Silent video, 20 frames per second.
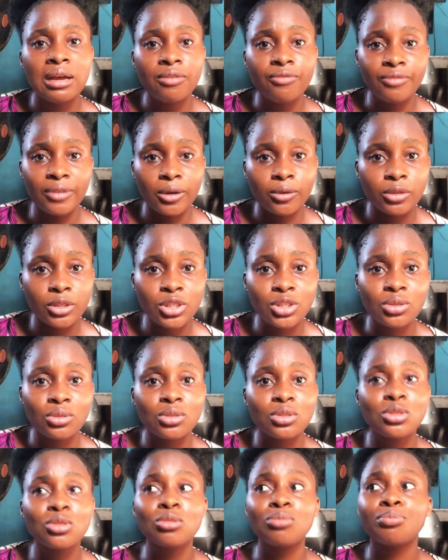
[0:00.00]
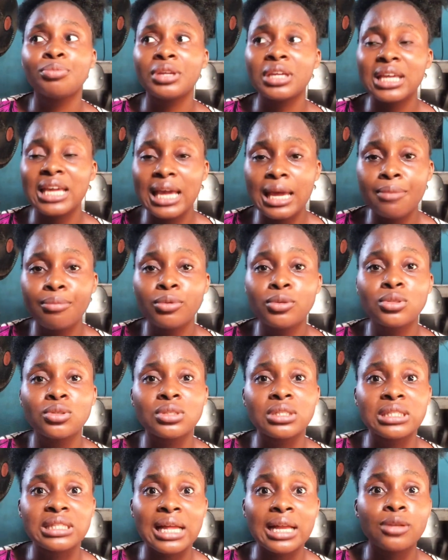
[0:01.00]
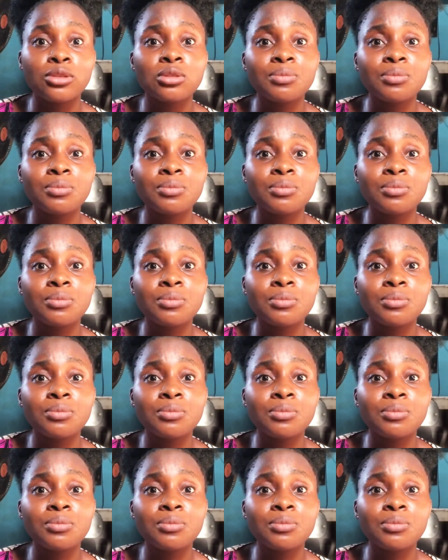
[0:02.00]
foundation, to be able to stand,